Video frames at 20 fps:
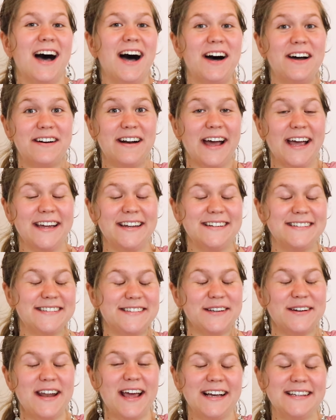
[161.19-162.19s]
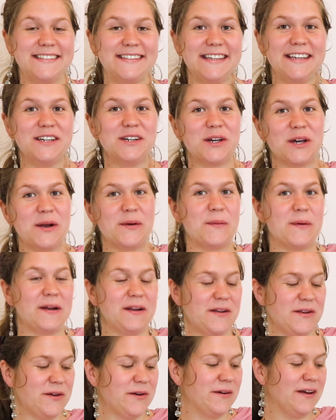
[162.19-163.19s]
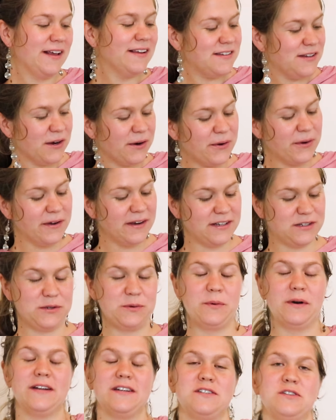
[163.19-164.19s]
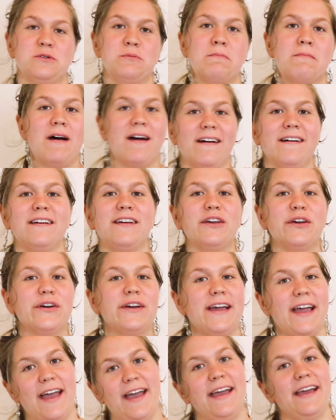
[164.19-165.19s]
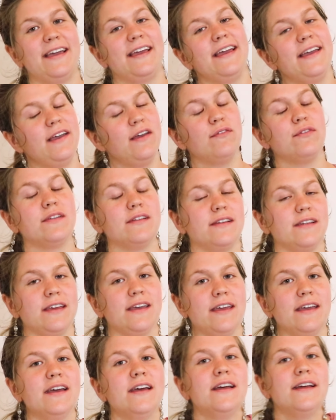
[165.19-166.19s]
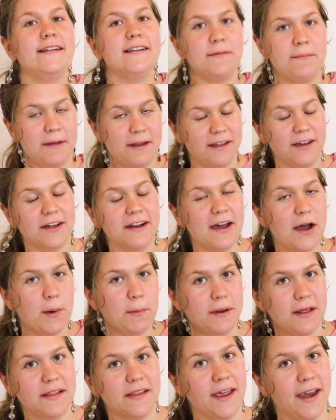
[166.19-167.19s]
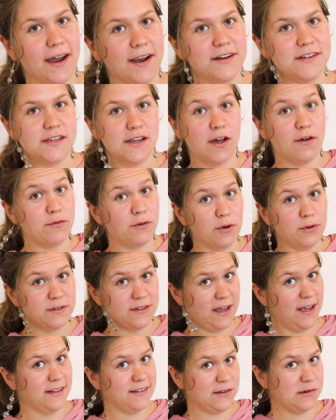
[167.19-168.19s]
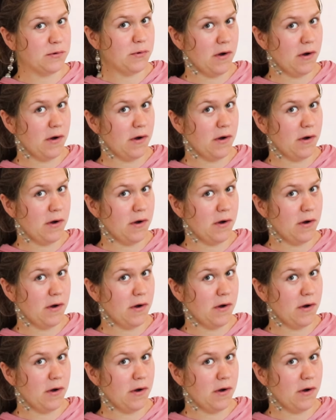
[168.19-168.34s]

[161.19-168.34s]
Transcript: All right, so next thing you're gonna wanna do is you're going to want to mark your cake evenly depending on how many layers of rosettes you